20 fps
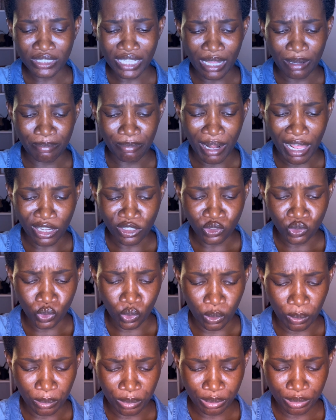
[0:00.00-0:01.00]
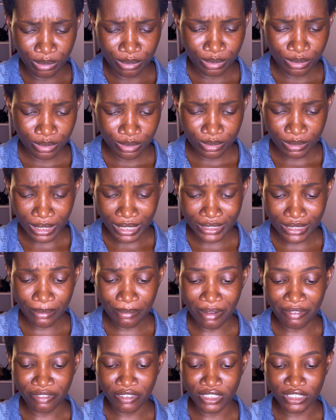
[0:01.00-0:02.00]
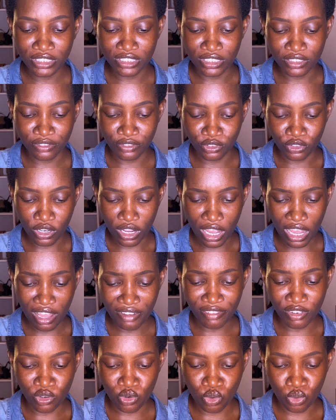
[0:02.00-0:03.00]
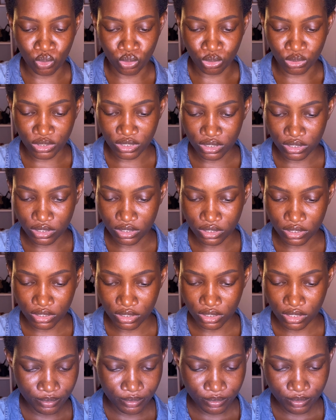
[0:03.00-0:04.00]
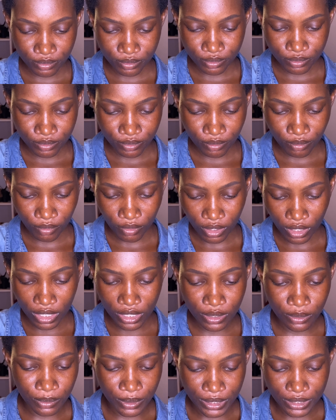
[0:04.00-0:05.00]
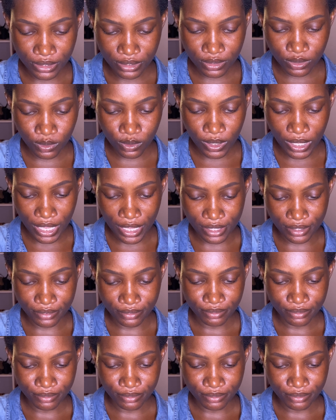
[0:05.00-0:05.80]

like black soap. By the time I finish this video, I'll have a cold. Anyways, so yeah,